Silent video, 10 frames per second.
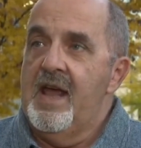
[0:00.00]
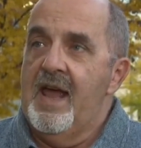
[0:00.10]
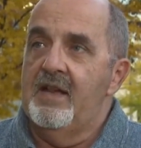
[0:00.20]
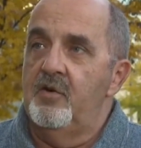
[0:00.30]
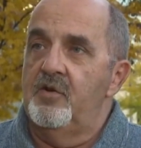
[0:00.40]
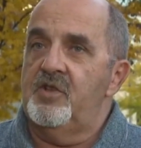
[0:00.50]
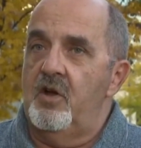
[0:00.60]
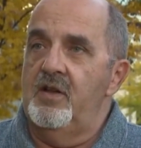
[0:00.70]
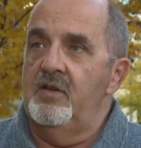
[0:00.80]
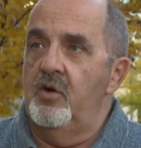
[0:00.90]
and you're
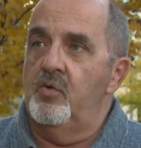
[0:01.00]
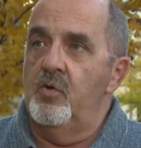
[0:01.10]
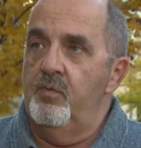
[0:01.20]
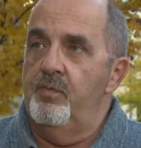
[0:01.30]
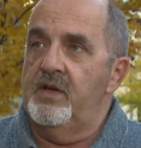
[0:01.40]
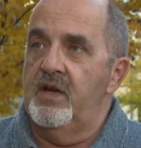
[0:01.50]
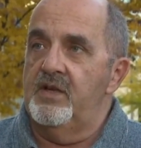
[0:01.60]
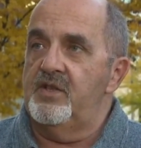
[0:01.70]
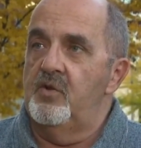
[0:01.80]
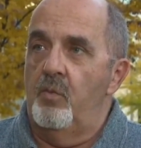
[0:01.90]
stalling the group
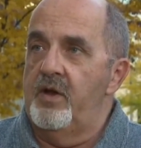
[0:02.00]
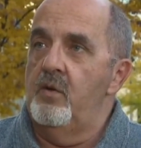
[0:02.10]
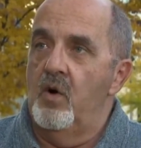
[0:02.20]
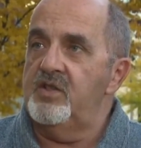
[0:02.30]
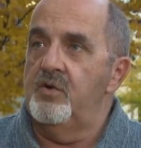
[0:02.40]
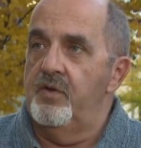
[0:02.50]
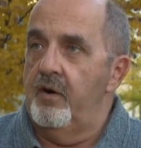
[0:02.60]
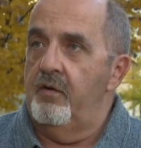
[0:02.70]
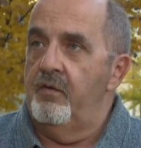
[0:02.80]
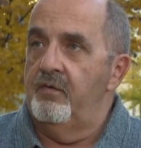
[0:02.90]
because nobody wants you there.